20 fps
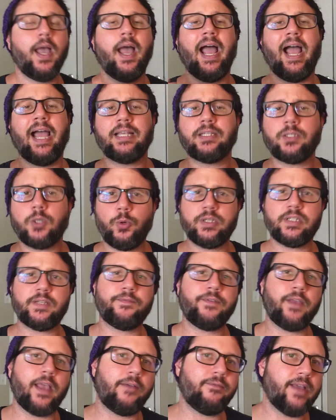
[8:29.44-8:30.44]
As always,
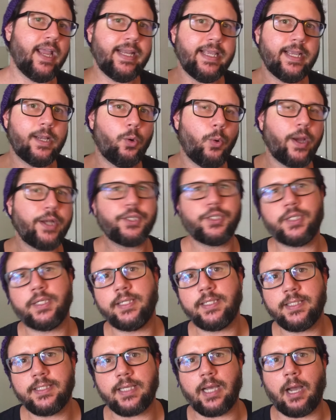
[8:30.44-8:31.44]
if you have any questions